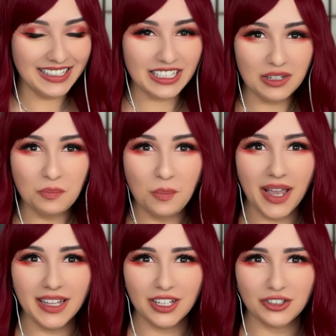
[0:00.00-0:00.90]
He
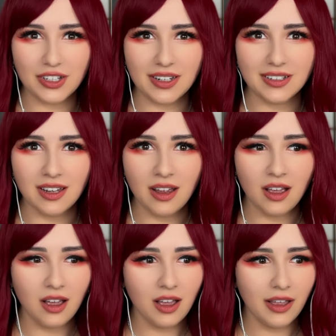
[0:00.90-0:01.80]
managed it.
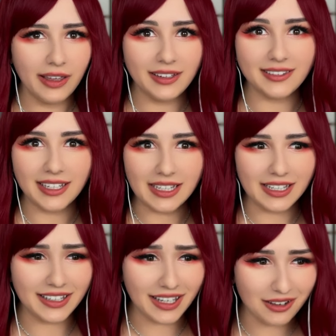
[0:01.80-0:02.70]
He did it,
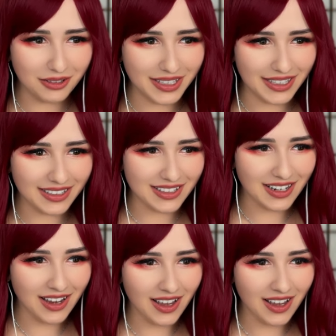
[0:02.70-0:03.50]
he killed it.